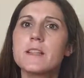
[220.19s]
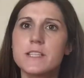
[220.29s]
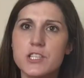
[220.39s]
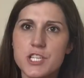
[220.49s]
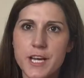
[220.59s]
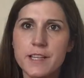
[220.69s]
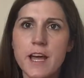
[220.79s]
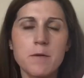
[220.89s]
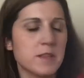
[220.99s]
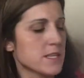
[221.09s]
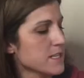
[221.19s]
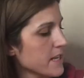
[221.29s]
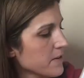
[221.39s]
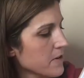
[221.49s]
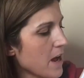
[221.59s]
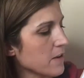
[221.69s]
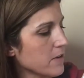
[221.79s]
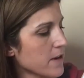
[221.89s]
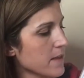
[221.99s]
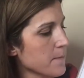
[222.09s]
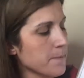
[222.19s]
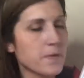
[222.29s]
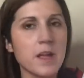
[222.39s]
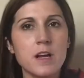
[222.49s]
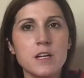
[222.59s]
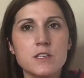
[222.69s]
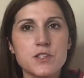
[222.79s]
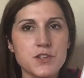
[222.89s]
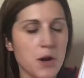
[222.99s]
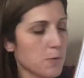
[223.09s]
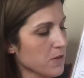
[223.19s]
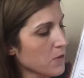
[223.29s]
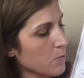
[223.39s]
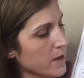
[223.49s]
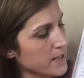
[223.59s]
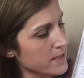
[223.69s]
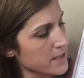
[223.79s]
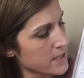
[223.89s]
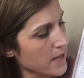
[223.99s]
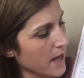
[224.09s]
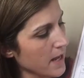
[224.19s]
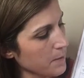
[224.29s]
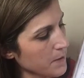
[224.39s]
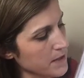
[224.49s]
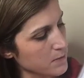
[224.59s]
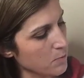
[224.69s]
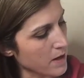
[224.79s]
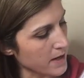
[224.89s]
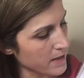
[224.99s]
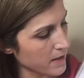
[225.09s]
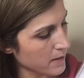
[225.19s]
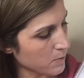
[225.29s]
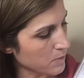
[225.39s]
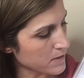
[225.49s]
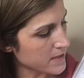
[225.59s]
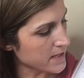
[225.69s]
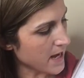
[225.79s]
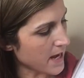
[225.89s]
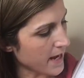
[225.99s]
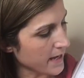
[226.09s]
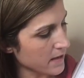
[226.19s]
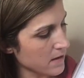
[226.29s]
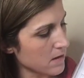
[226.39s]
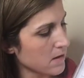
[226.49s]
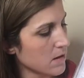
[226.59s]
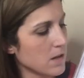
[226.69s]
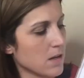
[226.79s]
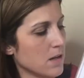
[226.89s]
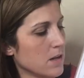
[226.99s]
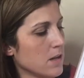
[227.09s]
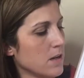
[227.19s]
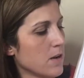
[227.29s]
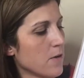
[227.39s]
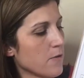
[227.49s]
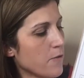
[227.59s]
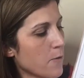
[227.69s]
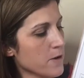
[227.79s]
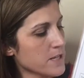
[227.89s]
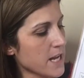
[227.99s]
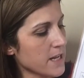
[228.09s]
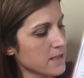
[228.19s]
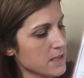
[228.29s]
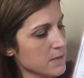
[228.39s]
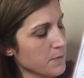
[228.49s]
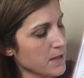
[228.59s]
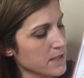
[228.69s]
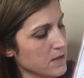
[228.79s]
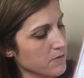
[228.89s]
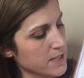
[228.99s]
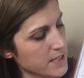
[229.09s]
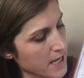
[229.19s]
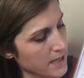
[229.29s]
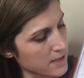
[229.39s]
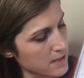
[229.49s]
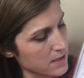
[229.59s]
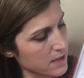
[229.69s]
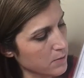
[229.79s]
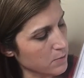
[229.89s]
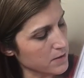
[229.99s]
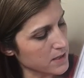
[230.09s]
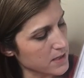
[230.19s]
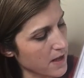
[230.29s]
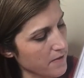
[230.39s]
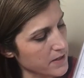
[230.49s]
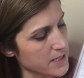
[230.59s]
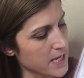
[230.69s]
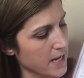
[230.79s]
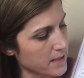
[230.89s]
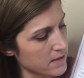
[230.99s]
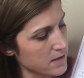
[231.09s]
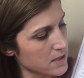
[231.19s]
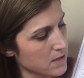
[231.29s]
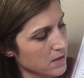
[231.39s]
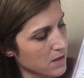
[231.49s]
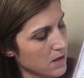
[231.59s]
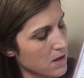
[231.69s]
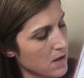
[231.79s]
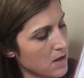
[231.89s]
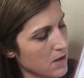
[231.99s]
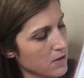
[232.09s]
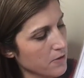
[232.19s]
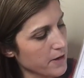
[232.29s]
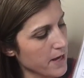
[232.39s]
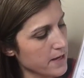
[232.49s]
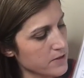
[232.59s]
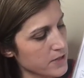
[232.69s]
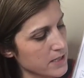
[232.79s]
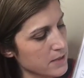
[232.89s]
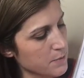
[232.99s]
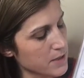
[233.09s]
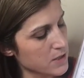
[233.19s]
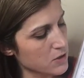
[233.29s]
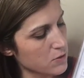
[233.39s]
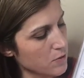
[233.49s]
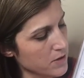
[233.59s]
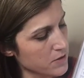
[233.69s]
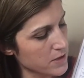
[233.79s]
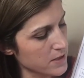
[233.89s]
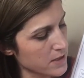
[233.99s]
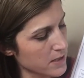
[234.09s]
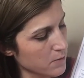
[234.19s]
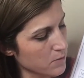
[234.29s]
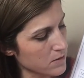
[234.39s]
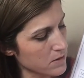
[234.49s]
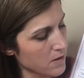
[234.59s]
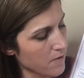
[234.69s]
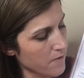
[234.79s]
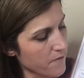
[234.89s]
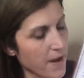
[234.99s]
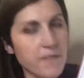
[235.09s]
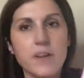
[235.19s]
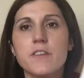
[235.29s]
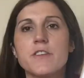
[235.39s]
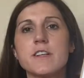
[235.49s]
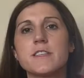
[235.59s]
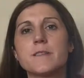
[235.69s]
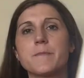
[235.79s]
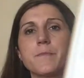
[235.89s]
Let's check that with the standard algorithm. Start with the ones. 8 plus 1 equals 9. 4 tens plus 3 tens equals 7 tens. 3 hundreds plus 2 hundreds equals 5 hundreds.